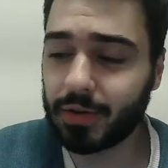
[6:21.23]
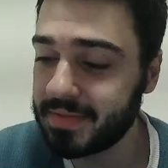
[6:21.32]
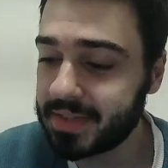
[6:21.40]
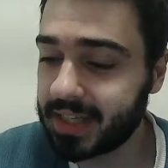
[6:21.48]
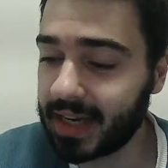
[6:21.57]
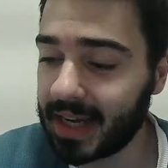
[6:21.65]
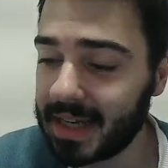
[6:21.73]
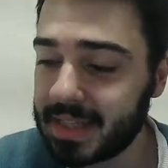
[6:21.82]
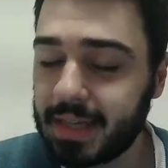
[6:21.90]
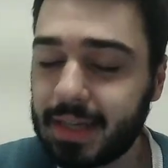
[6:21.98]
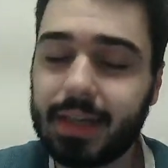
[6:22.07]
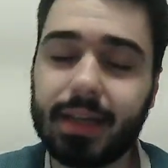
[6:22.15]
tonight,
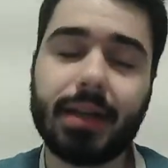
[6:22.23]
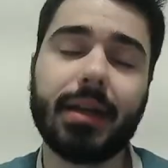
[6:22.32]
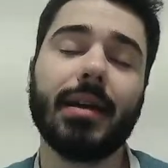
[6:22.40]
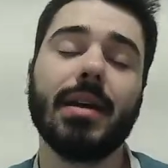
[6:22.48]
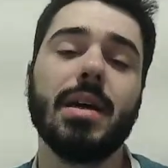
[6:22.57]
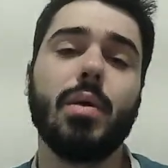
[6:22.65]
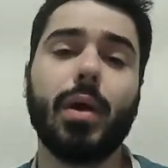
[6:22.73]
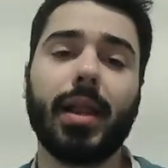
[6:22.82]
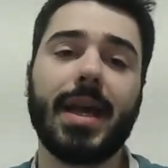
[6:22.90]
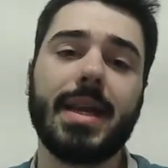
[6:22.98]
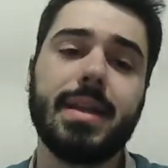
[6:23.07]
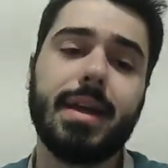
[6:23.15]
while
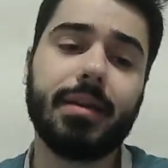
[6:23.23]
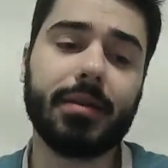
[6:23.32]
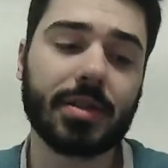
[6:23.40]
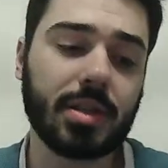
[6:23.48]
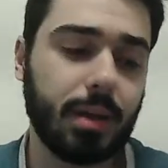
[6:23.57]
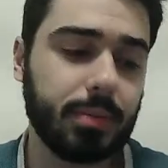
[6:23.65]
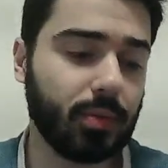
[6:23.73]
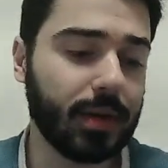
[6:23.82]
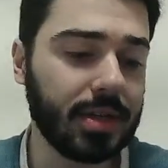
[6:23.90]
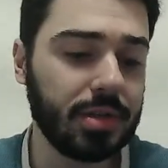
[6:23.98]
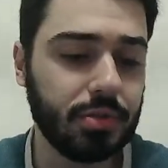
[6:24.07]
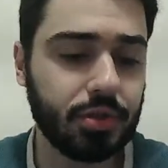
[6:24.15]
Aiden Hill stopped
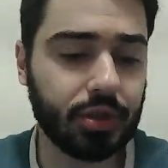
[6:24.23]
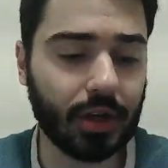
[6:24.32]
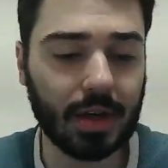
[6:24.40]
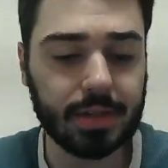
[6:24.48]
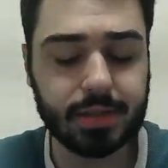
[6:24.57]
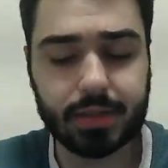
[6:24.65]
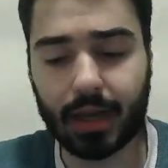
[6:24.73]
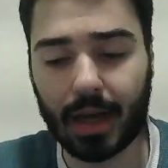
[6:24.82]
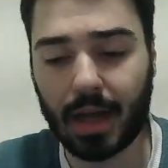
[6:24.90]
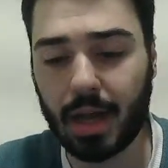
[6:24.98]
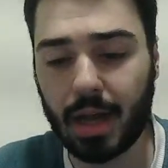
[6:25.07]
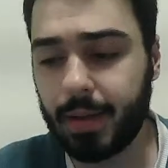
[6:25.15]
22 shots
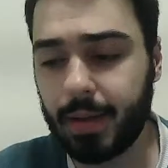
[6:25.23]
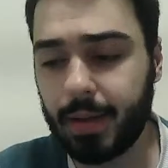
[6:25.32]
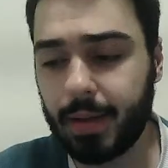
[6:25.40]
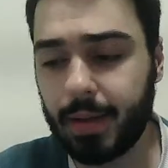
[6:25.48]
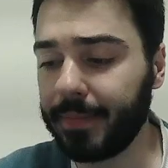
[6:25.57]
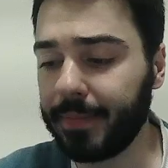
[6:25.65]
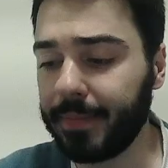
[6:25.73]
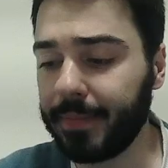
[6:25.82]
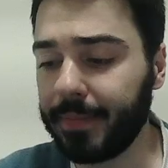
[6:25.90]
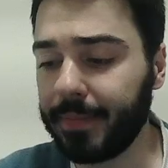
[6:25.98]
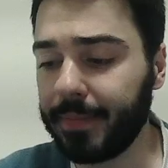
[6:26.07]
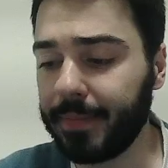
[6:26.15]
from the other
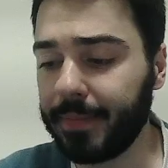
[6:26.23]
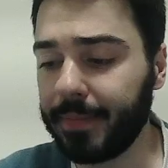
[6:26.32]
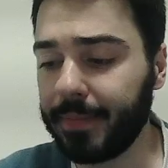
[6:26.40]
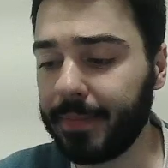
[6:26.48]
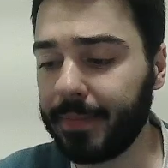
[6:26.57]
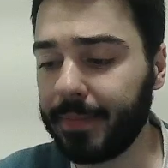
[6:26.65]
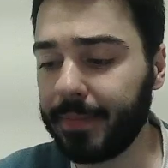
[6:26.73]
side. So,